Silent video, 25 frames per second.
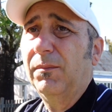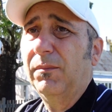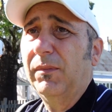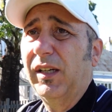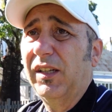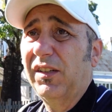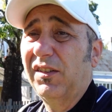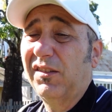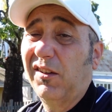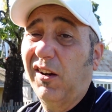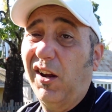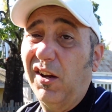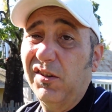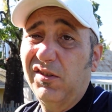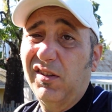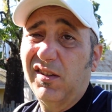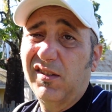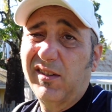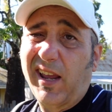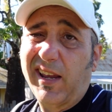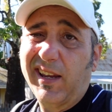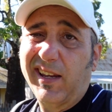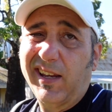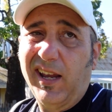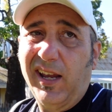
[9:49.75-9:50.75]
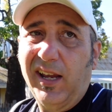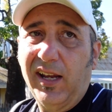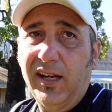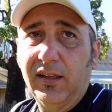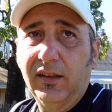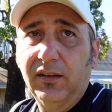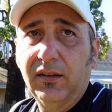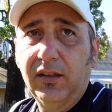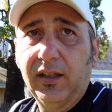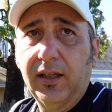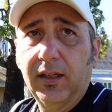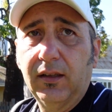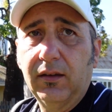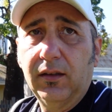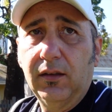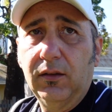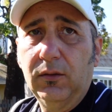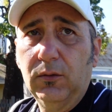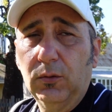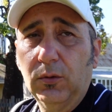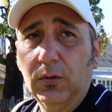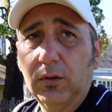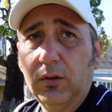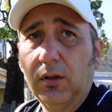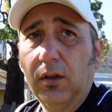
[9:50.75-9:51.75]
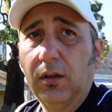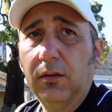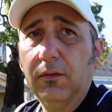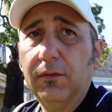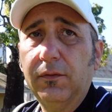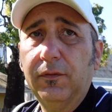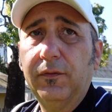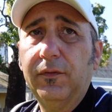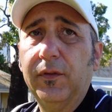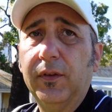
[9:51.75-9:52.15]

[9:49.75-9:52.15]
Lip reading: as close as they can to get the look of